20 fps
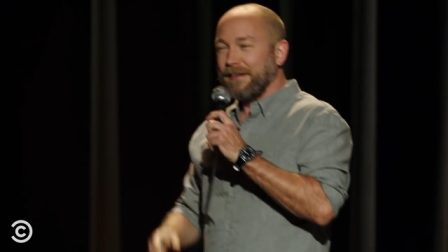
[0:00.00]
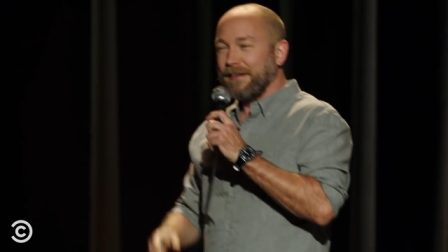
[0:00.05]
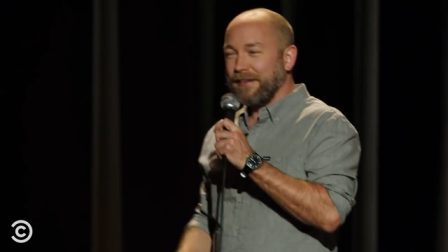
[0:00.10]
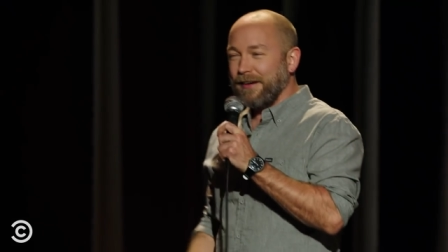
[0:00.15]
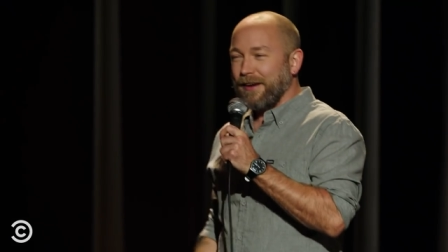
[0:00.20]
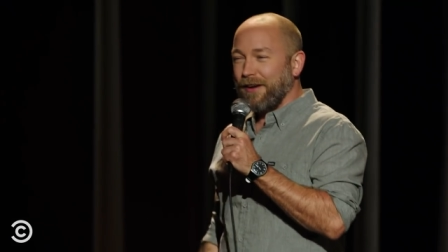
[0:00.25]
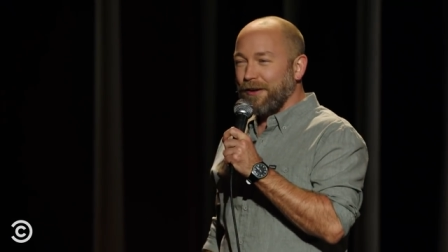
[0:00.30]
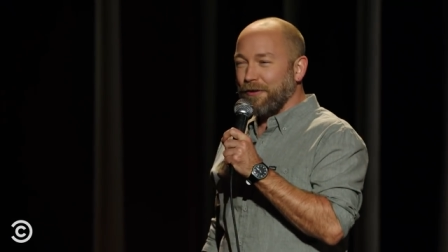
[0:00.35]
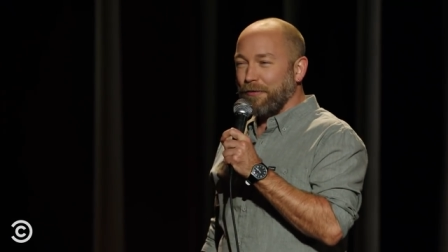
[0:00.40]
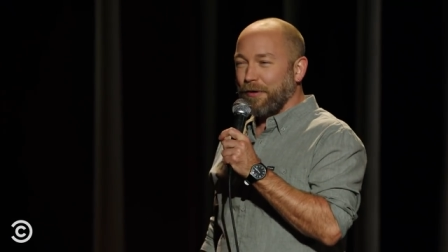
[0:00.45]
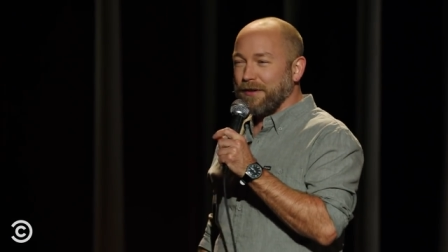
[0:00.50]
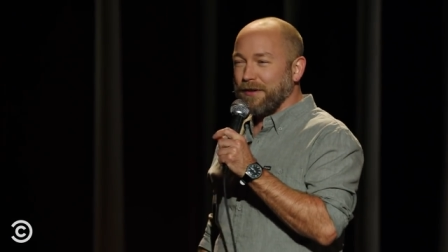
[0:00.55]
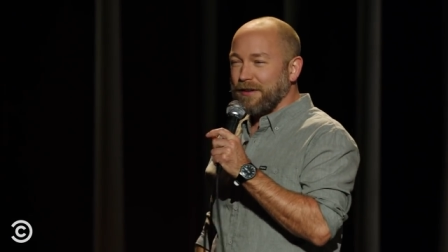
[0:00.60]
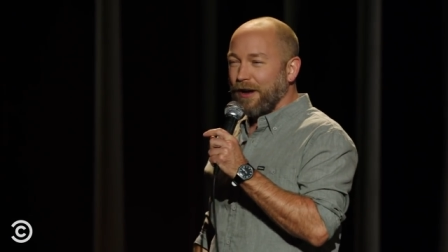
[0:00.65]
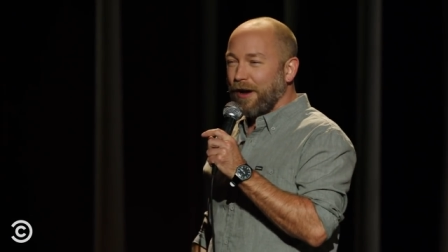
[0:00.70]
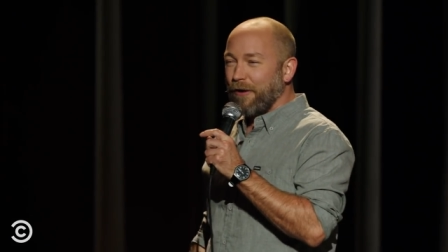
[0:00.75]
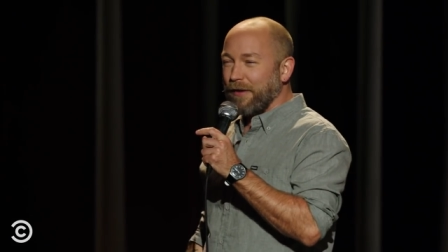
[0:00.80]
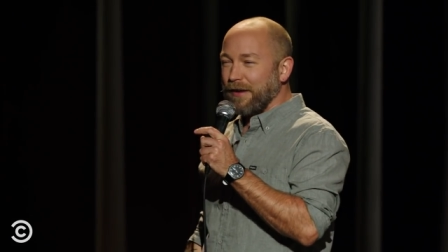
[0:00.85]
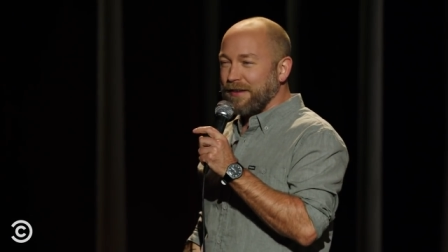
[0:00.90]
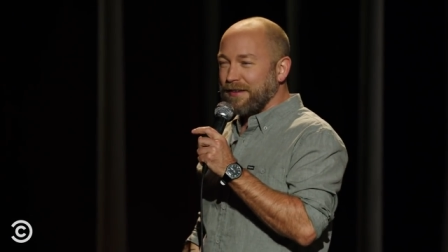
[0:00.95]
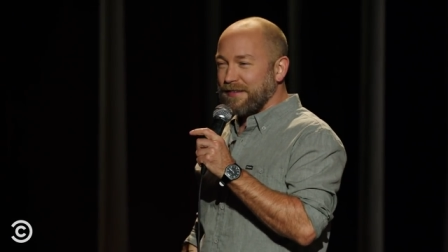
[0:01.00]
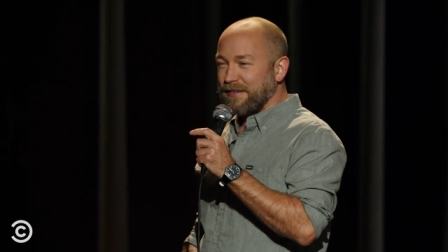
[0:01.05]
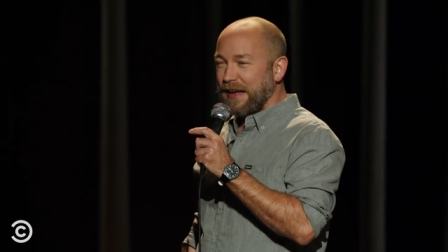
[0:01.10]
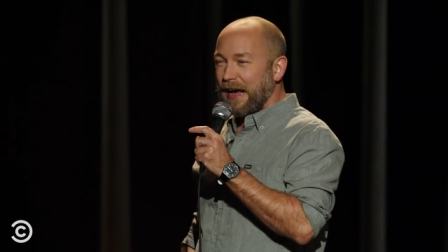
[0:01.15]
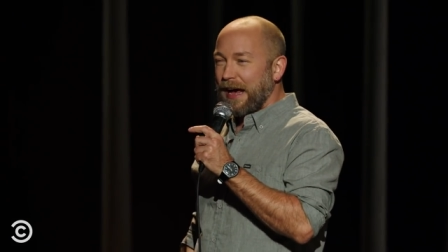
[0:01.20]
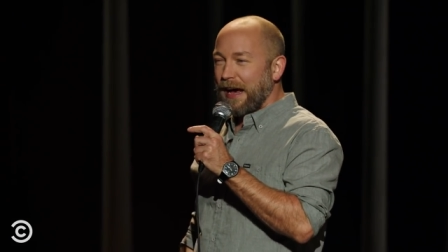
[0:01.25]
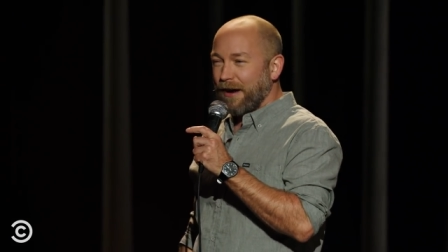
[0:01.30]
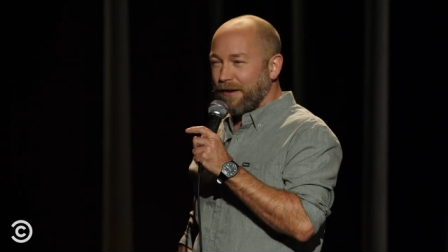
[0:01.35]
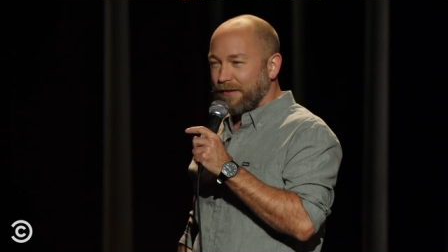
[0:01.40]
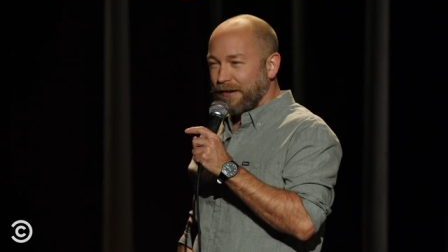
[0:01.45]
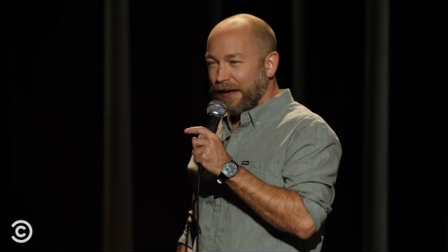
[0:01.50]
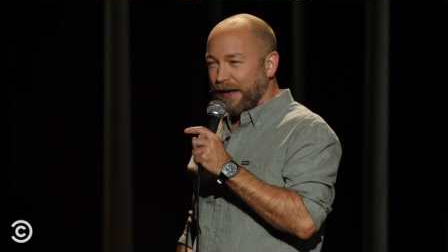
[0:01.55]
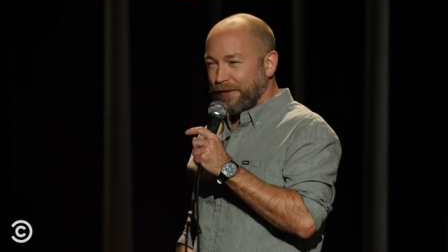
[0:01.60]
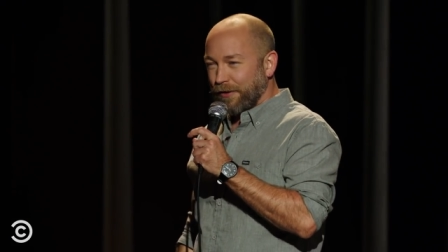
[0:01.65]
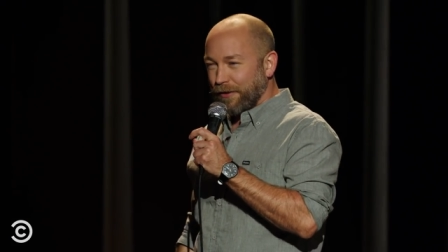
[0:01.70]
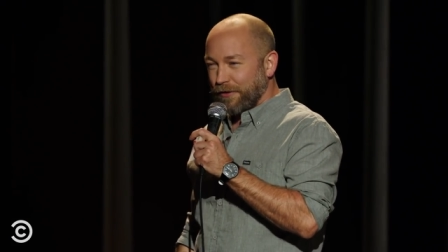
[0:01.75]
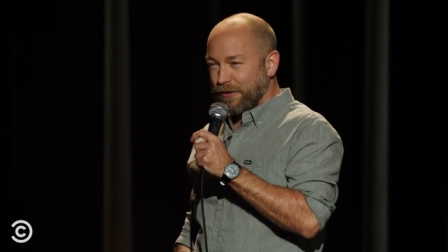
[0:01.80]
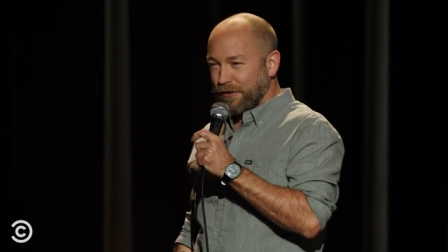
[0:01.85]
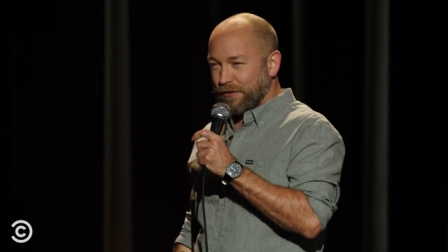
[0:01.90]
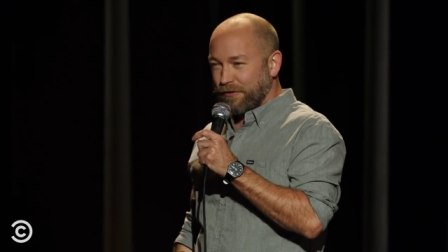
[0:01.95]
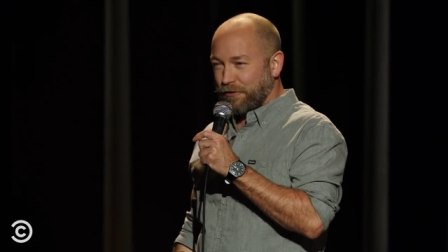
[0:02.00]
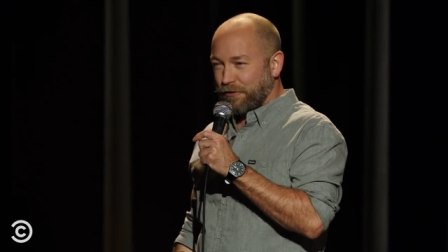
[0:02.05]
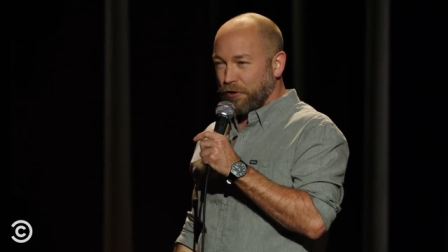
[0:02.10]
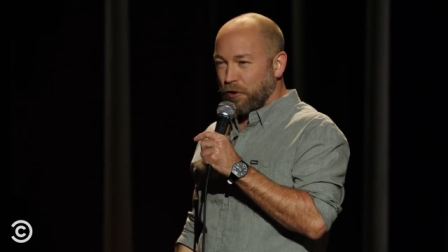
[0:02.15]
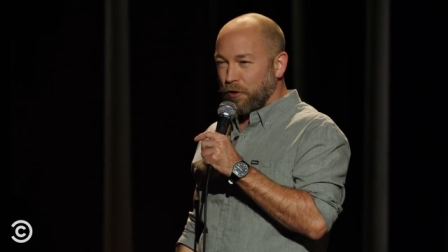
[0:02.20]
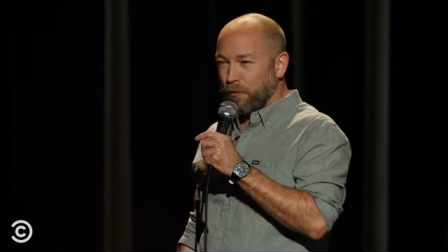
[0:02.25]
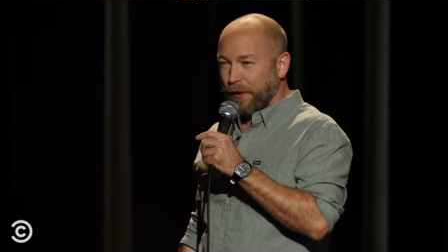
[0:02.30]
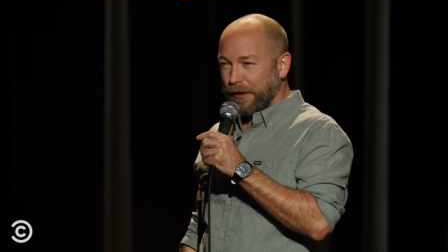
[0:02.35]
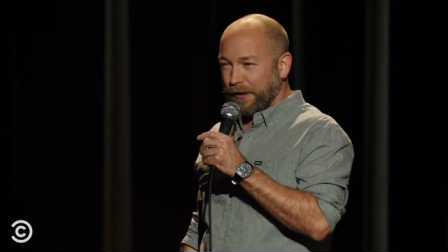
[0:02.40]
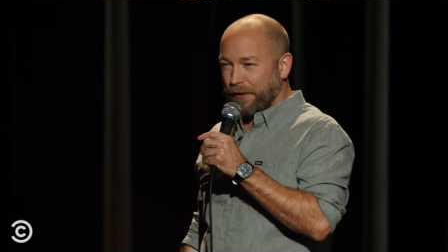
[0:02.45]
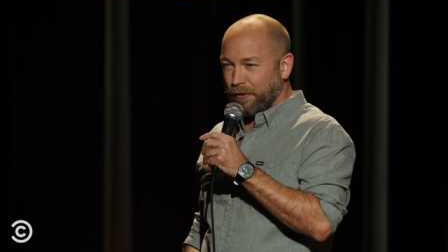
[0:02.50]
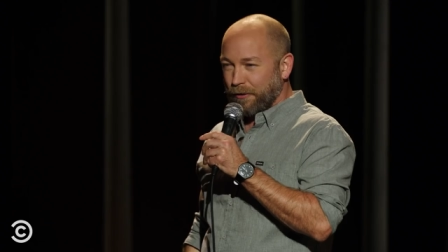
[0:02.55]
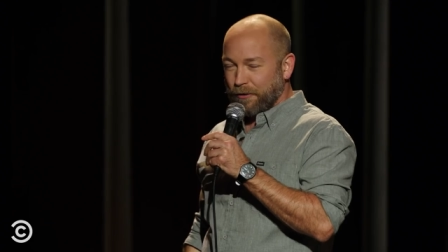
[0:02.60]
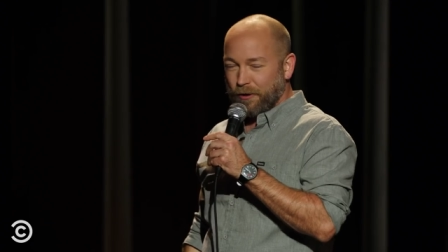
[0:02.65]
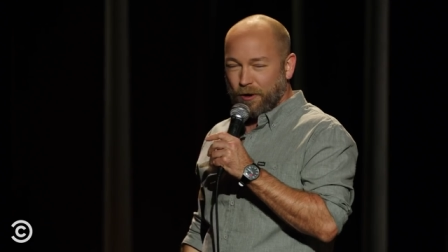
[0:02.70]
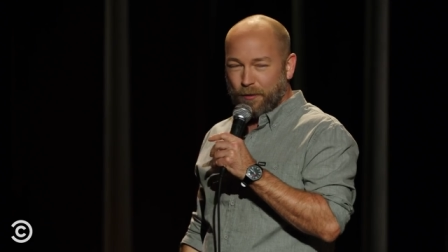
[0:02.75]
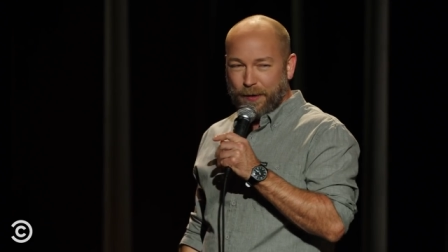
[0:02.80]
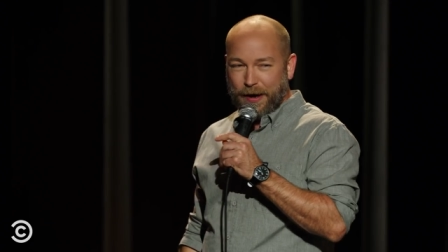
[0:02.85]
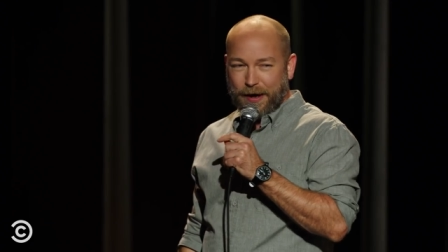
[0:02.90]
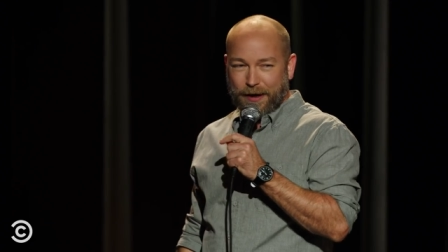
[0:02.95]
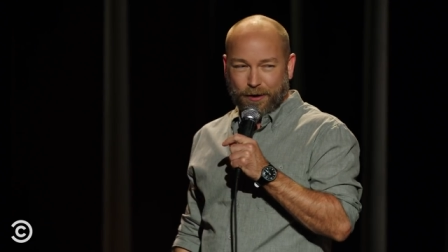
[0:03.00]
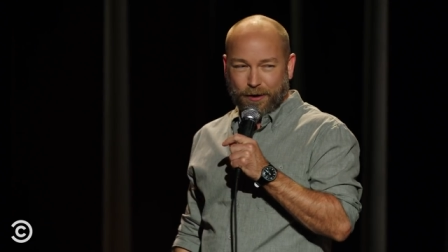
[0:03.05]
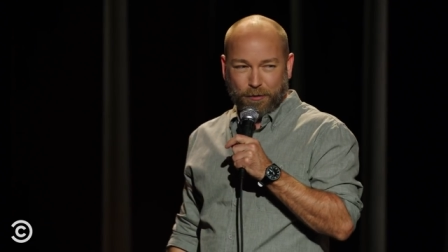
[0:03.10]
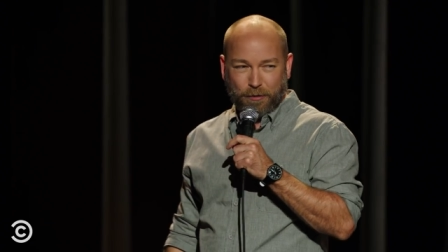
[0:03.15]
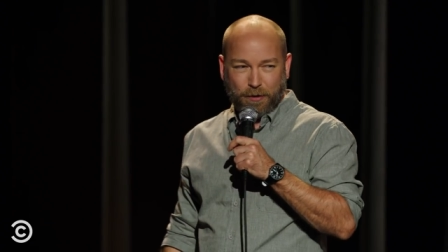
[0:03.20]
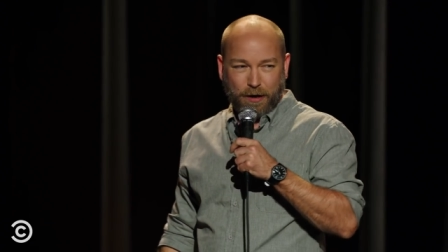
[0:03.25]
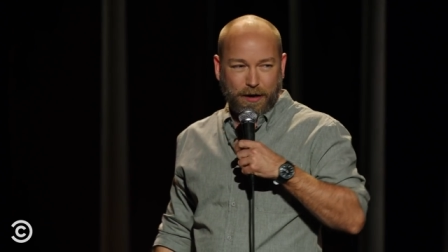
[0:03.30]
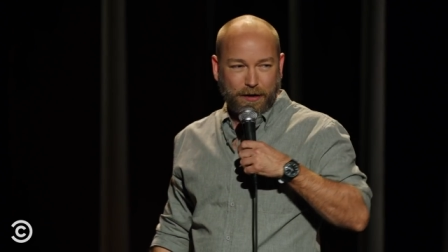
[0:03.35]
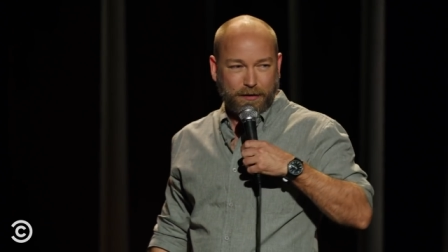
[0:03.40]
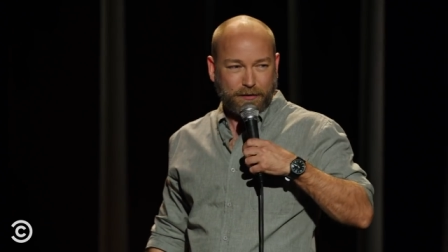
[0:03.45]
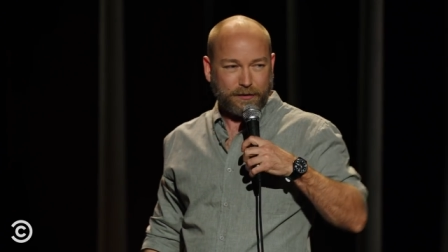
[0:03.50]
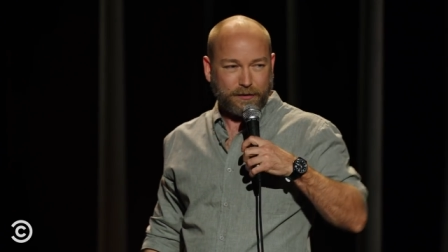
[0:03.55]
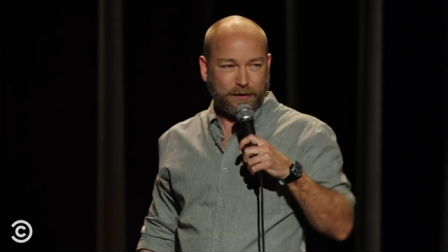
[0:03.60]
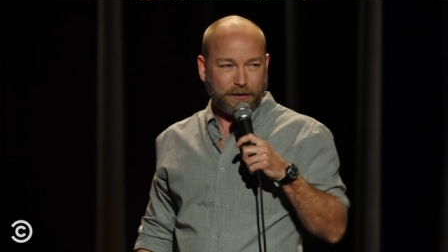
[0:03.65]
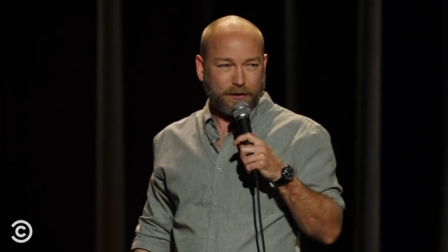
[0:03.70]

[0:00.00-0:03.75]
The old ones always sound like they're just dooming you no matter what, you